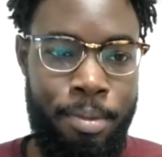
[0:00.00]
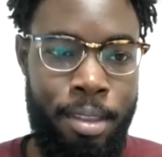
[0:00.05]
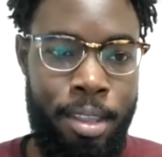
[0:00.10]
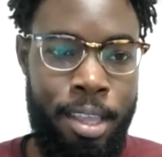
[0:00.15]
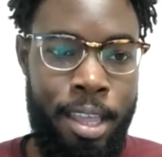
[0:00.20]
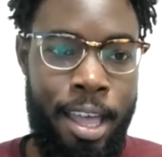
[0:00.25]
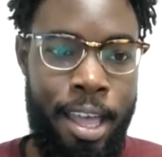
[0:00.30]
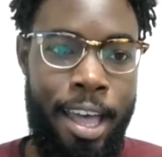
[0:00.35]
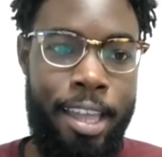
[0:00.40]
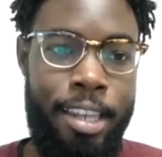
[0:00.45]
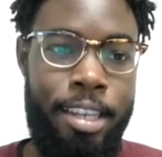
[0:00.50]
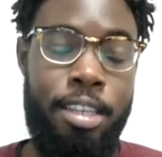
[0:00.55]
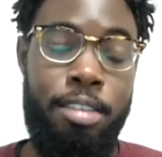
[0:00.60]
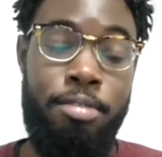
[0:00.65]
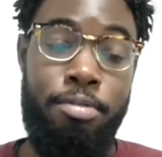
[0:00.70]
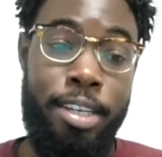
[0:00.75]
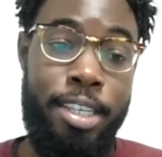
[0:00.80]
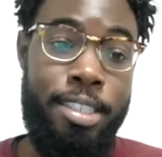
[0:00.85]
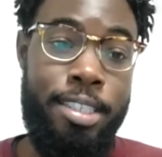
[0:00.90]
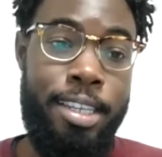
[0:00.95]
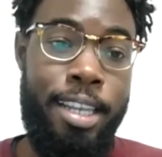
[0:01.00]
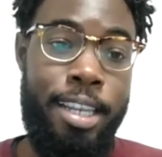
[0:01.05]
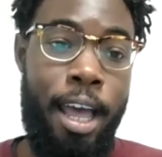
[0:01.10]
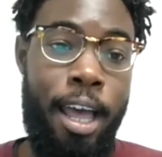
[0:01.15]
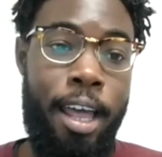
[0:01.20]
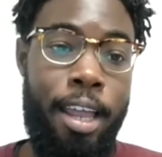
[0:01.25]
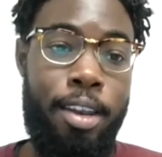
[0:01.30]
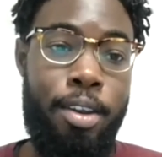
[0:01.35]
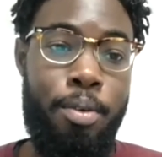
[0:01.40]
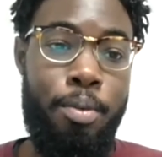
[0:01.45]
And the reason that
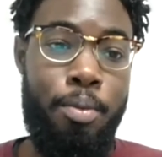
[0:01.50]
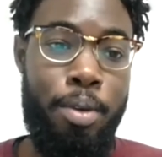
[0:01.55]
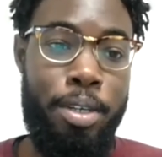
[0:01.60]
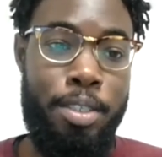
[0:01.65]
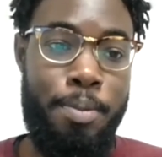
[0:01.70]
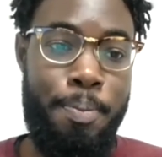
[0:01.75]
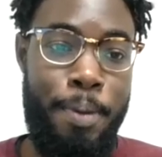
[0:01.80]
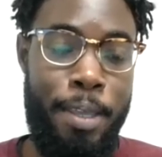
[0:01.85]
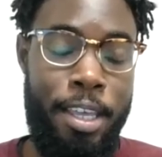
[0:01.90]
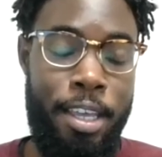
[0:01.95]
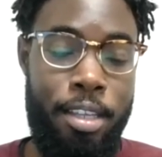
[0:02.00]
we're speaking